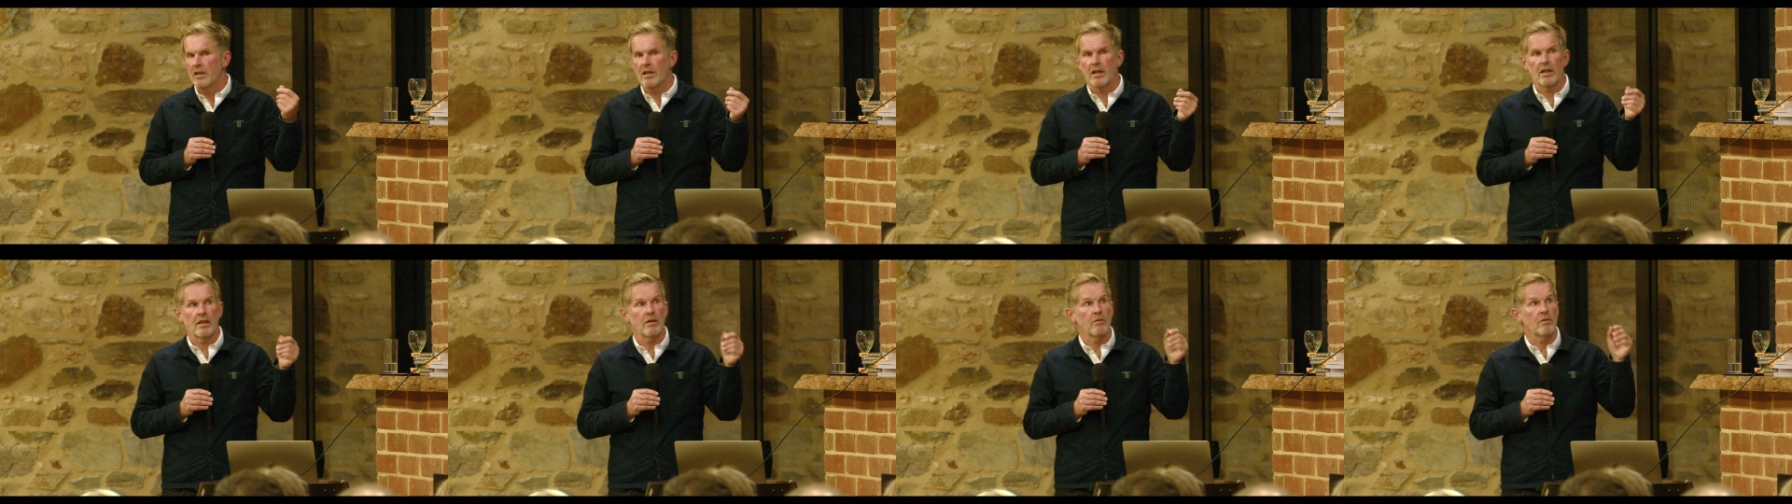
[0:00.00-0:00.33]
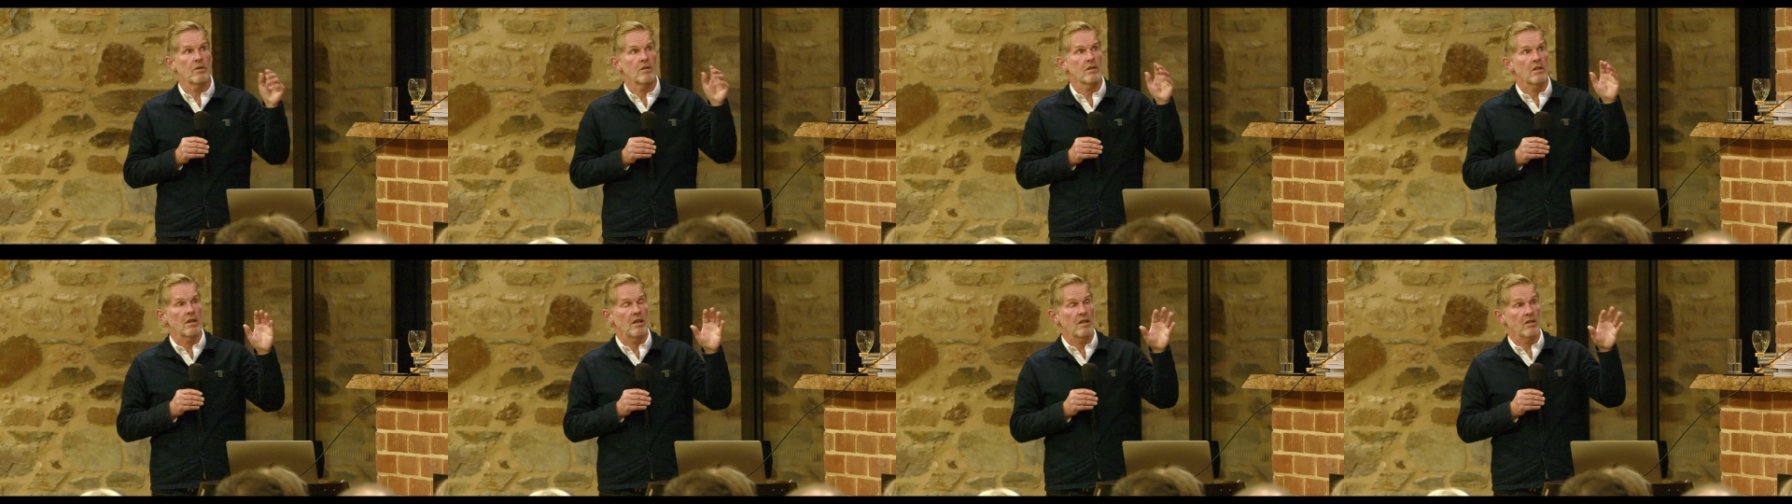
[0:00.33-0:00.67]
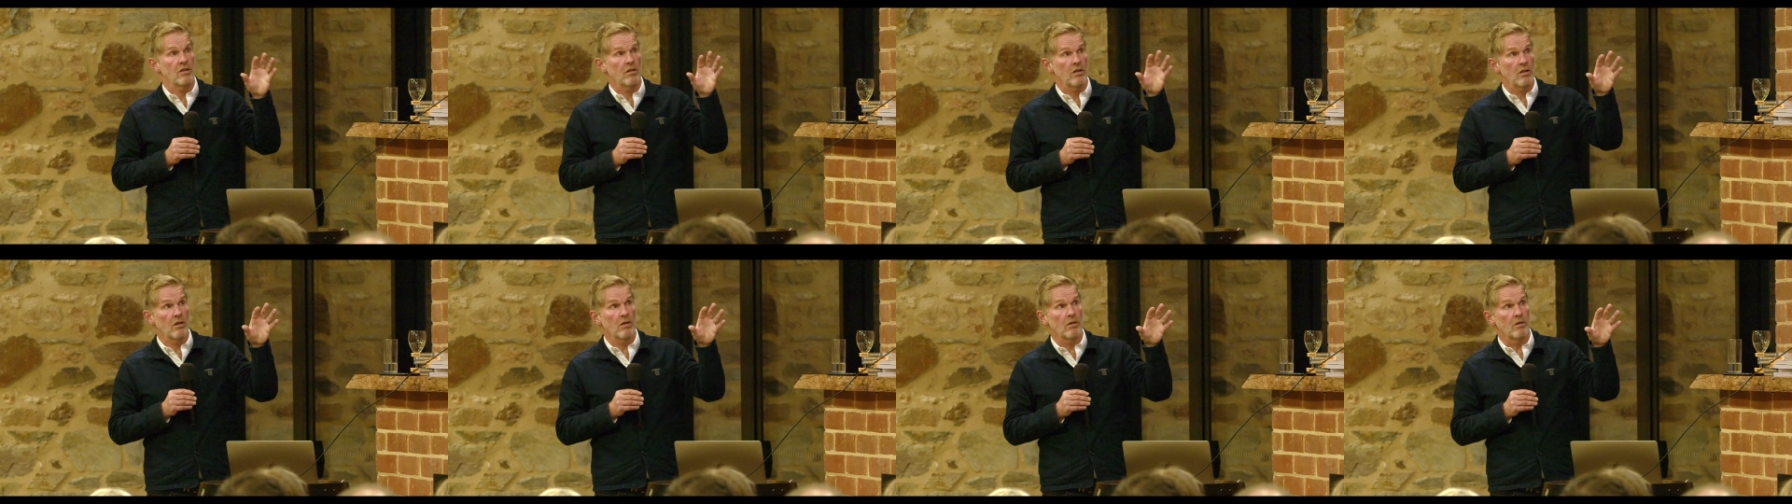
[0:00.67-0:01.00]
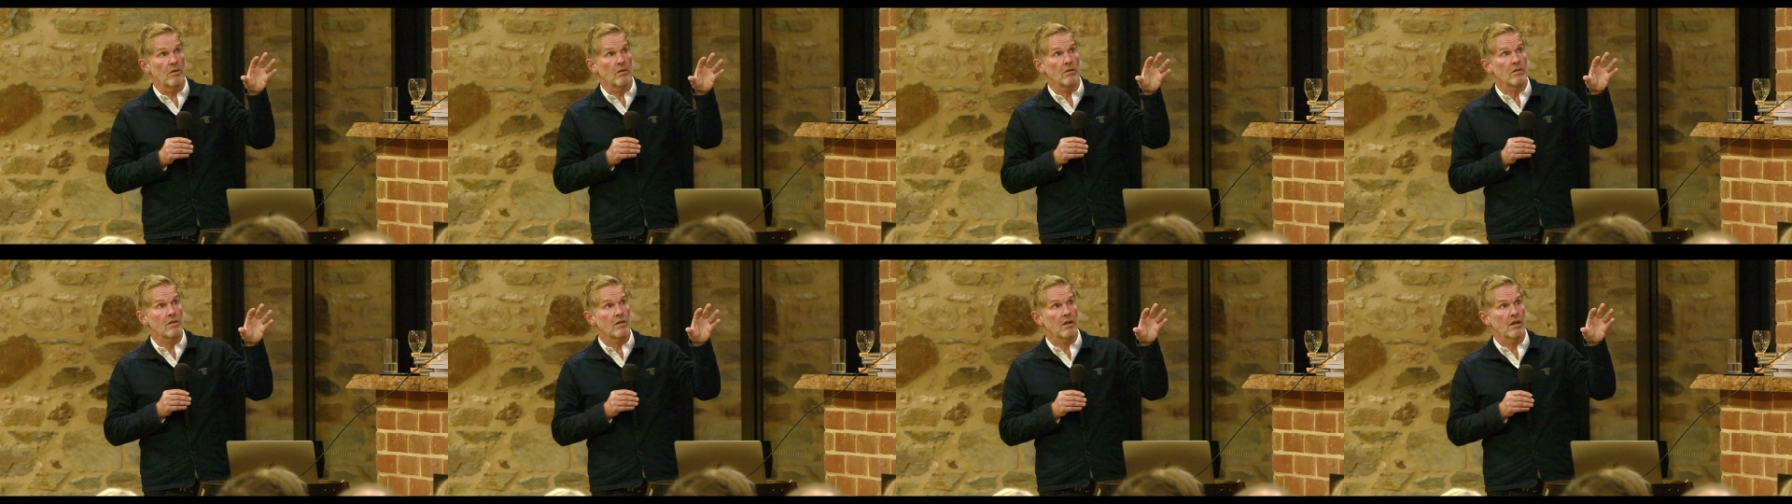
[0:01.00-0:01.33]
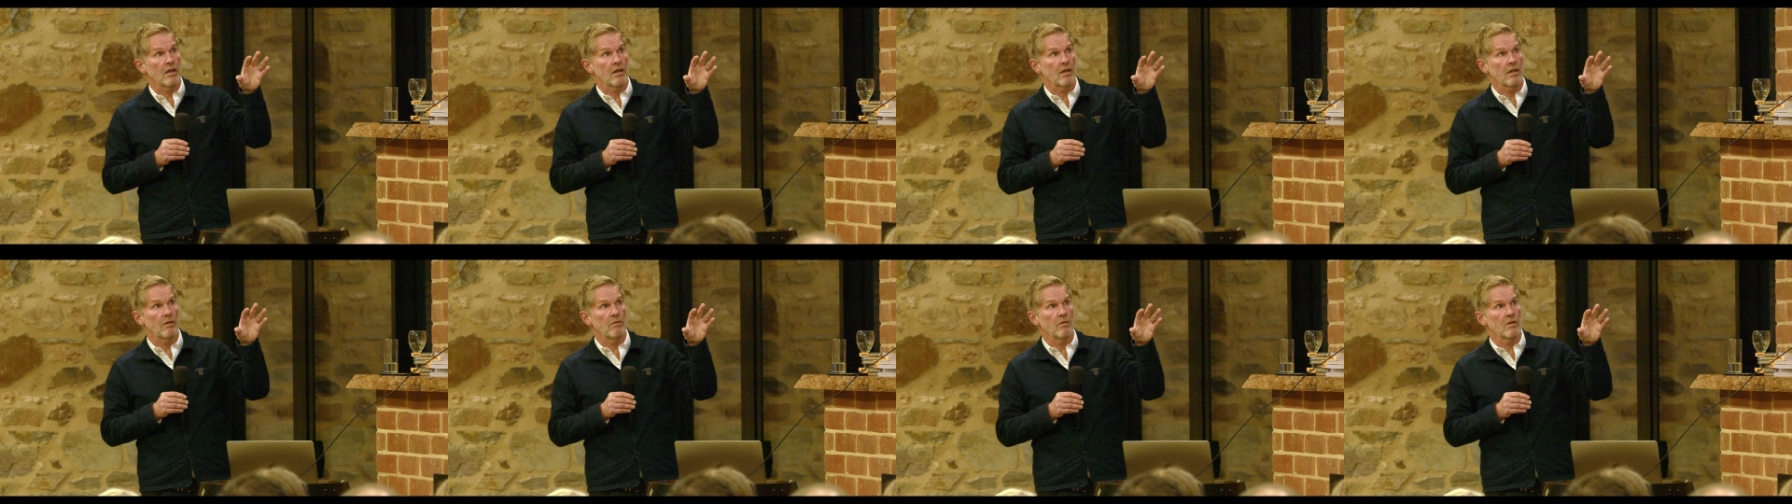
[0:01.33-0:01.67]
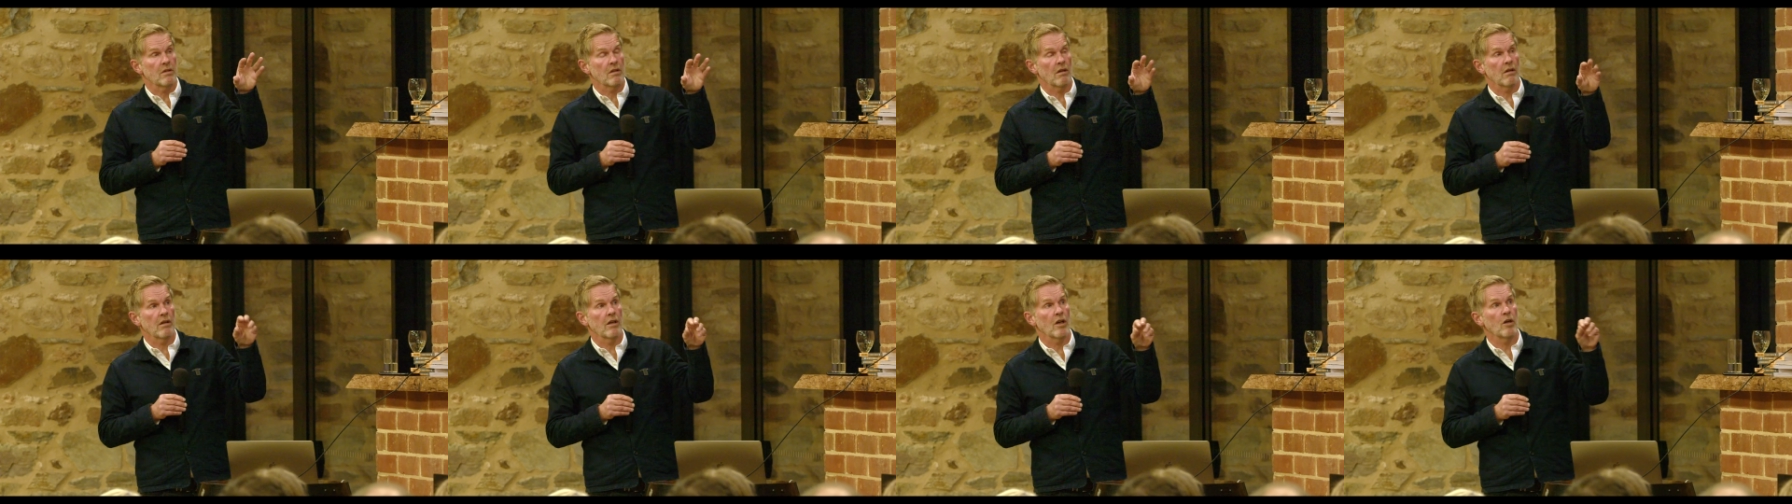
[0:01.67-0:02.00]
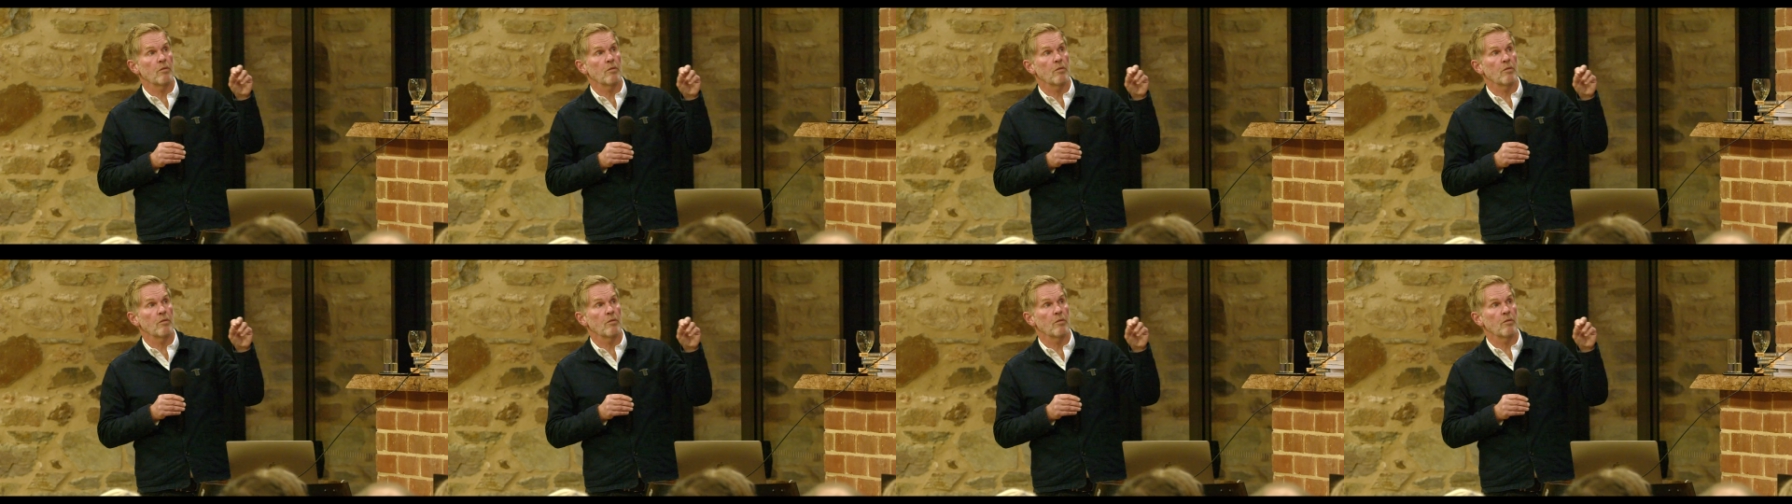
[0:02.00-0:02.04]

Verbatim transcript: and it was it's huge, and it was only